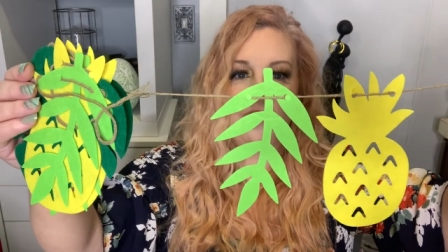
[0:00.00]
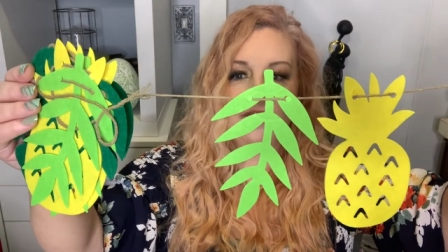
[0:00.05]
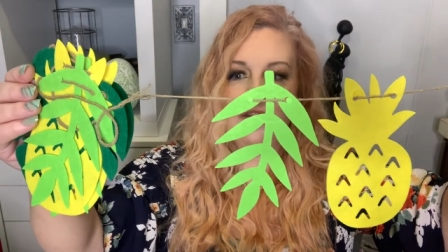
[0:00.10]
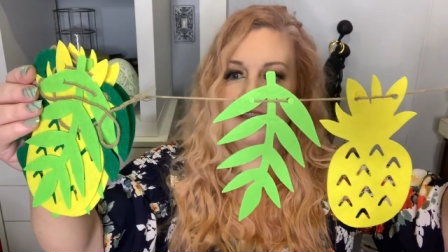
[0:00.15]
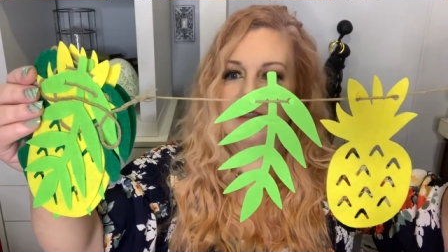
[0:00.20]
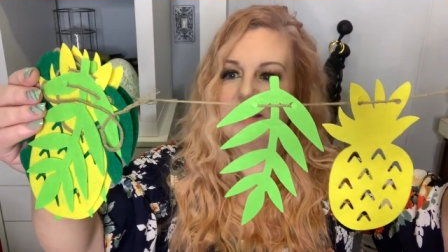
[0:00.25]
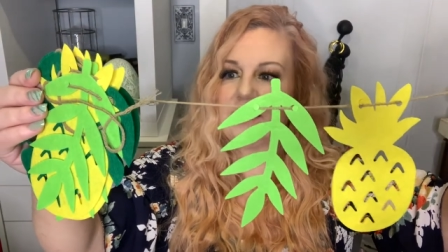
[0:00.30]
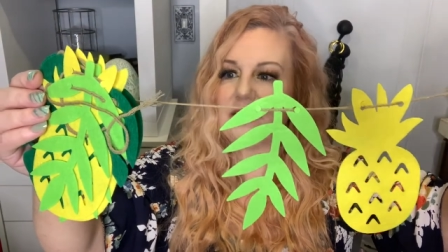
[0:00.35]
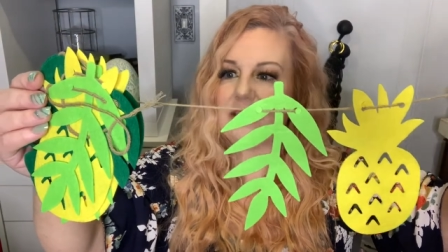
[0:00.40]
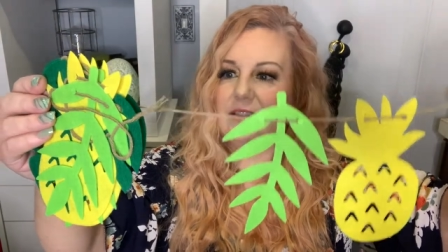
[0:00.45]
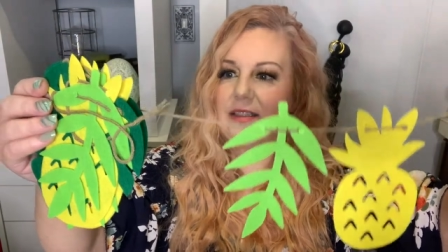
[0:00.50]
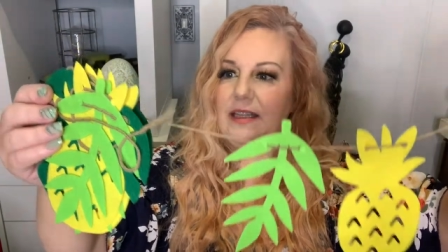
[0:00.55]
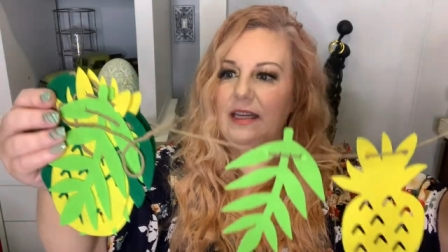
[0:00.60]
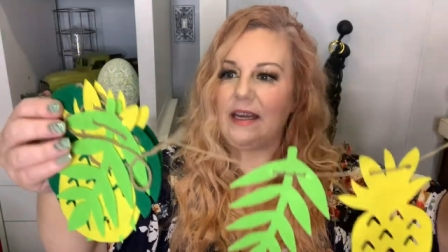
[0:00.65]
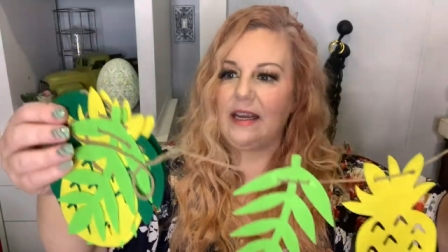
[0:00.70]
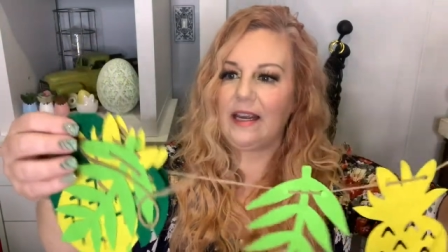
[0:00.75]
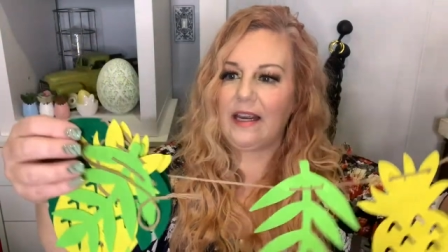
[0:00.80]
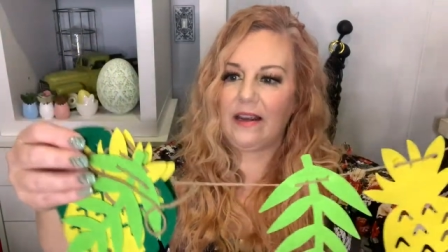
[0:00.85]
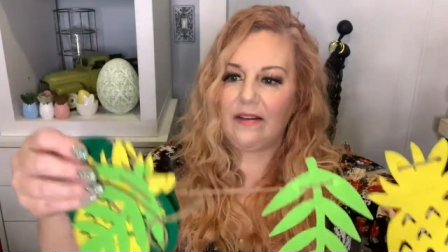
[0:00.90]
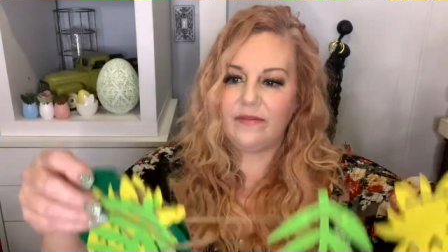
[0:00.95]
the little
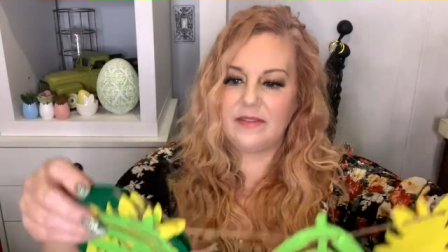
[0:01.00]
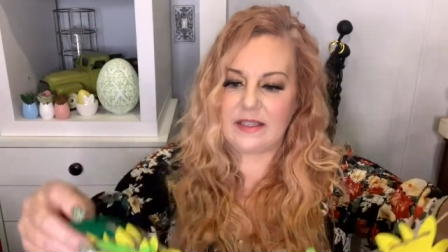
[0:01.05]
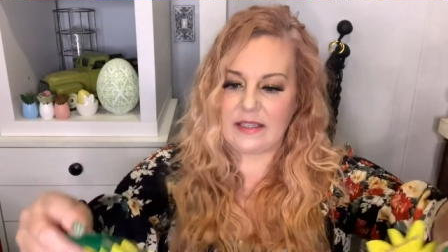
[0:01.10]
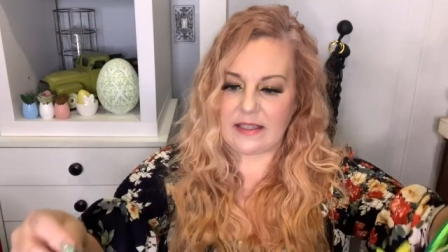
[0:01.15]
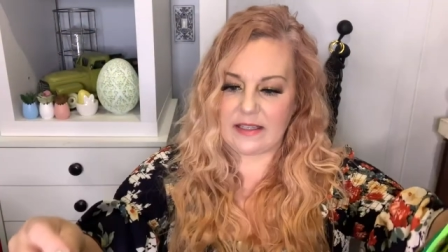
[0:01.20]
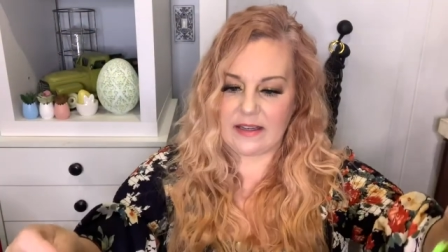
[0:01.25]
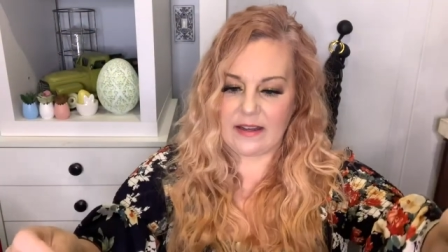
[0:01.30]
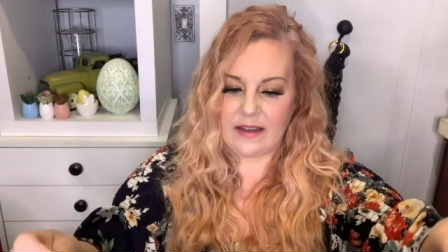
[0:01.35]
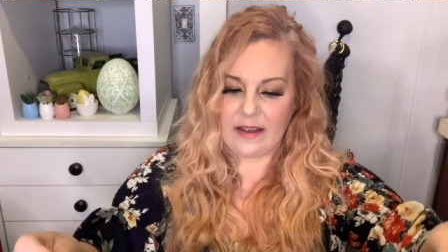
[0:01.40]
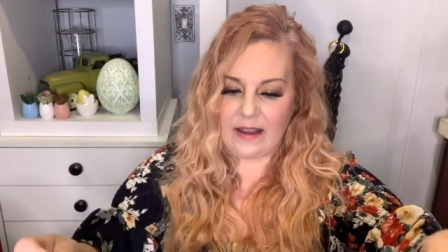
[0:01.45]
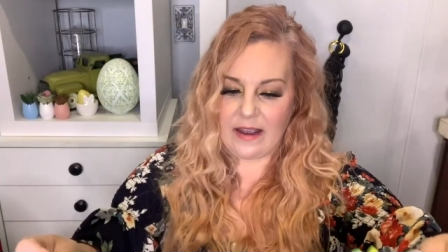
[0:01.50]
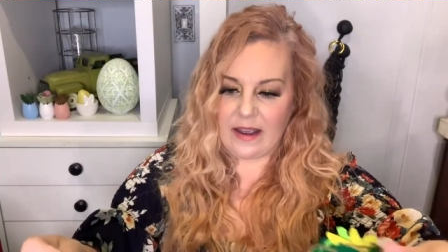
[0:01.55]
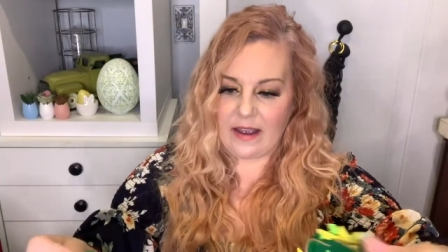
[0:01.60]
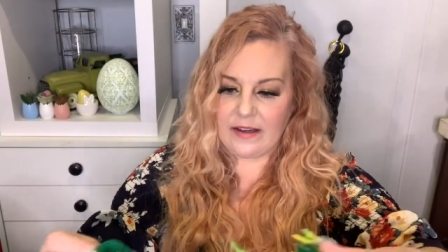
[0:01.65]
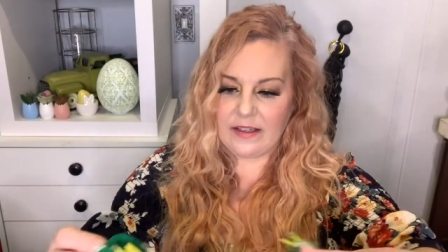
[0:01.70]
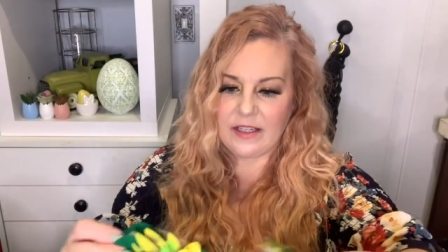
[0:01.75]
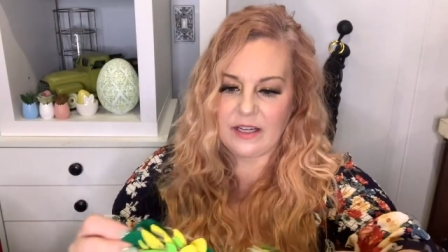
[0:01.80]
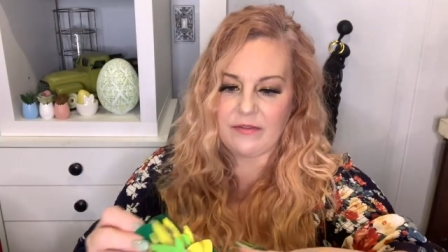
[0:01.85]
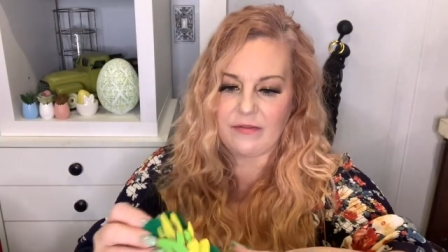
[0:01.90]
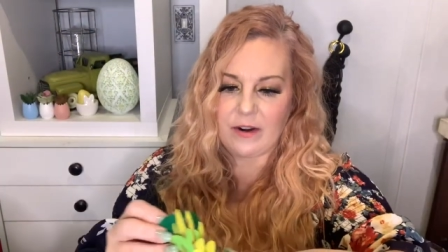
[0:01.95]
leaves,
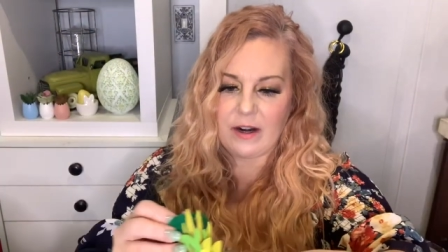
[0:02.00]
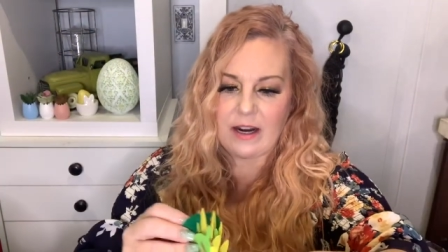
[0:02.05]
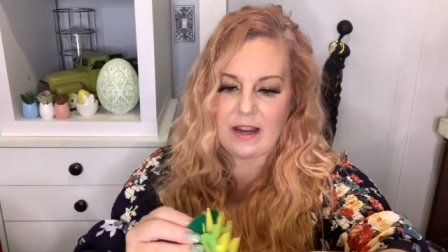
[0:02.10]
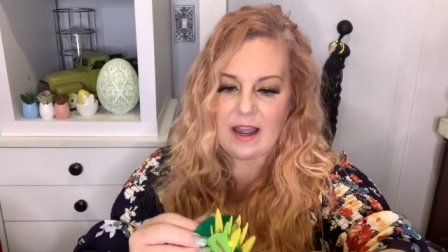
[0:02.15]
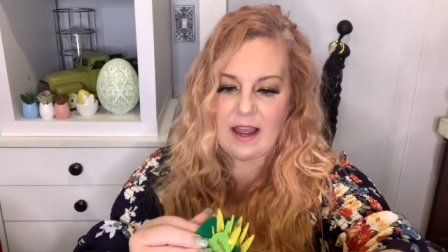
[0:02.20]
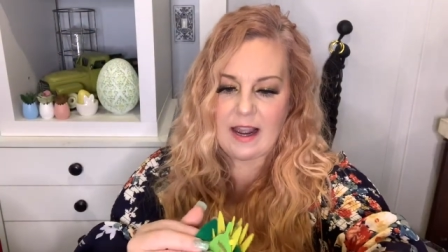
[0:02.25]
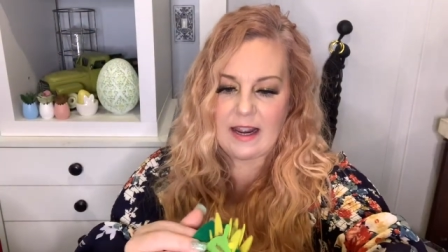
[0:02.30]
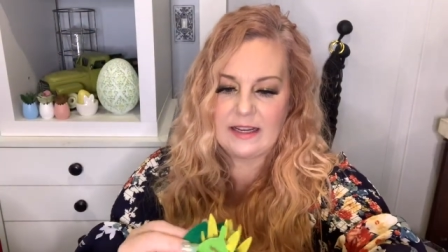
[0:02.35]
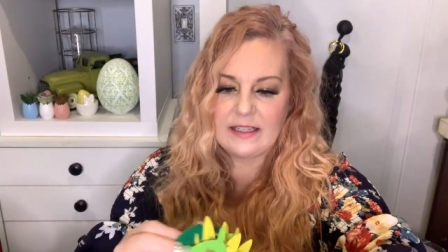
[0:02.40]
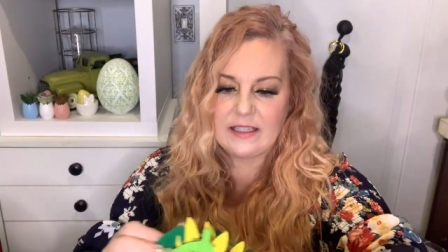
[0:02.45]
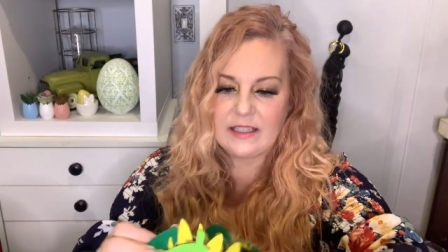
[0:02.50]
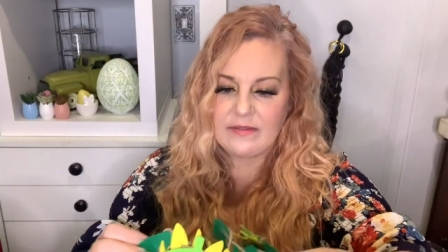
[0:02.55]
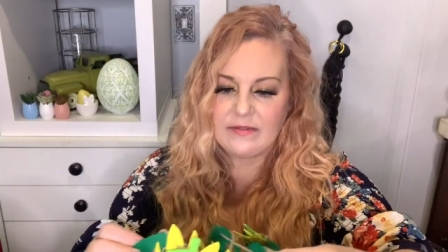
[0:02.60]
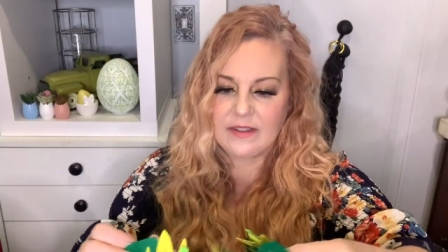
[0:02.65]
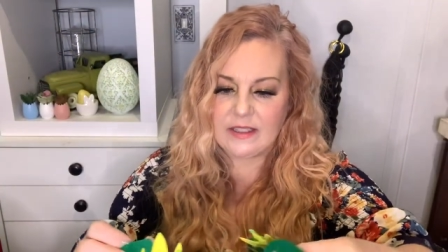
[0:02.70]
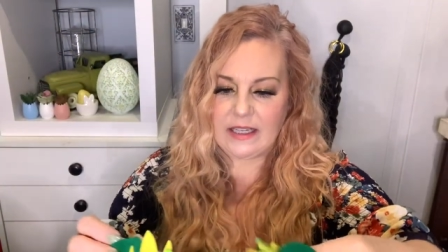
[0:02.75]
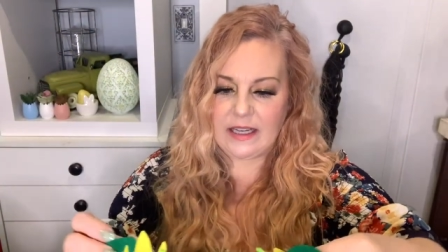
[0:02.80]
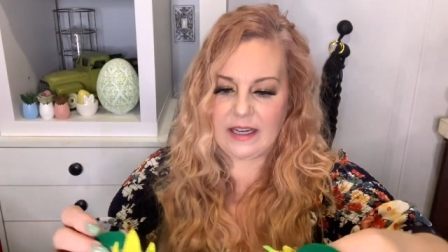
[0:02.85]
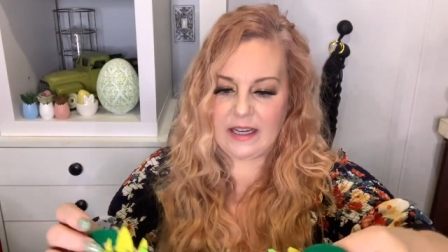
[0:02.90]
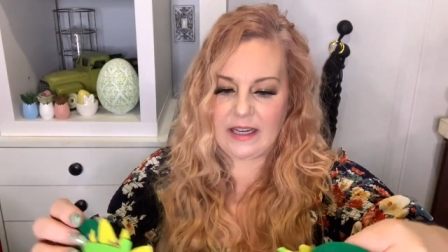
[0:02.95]
different kinds of
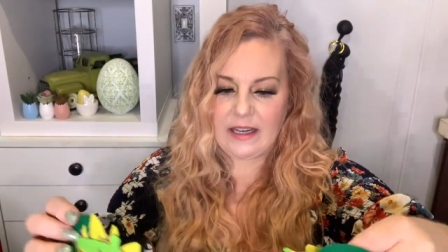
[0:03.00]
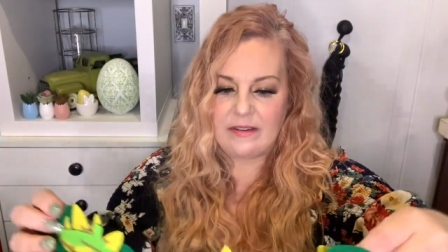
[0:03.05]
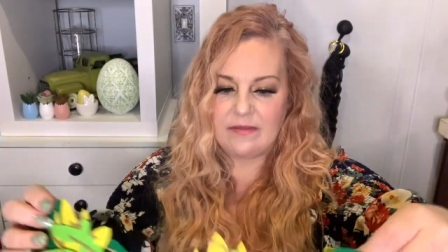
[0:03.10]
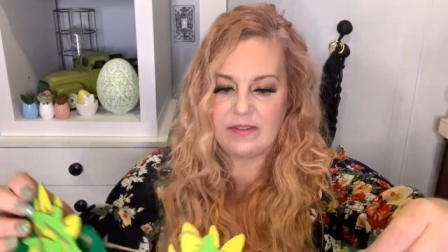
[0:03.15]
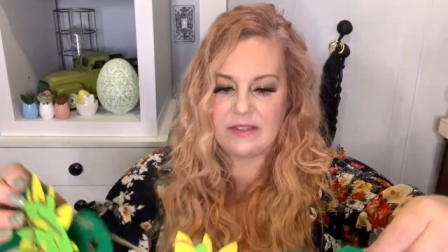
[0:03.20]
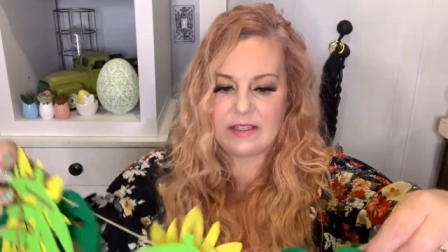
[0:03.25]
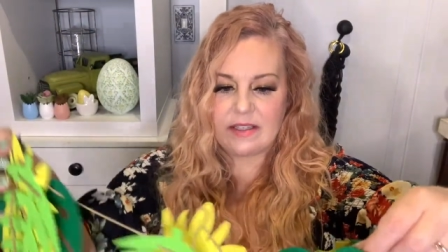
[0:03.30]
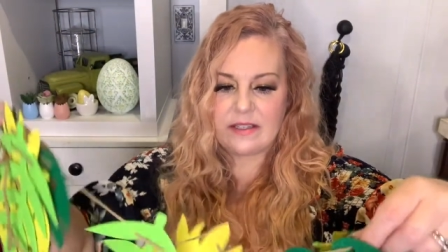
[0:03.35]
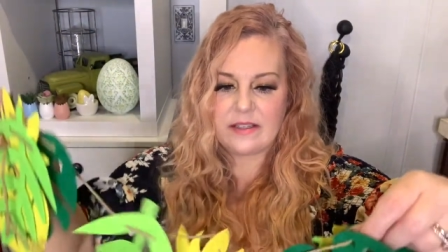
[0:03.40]
leaves.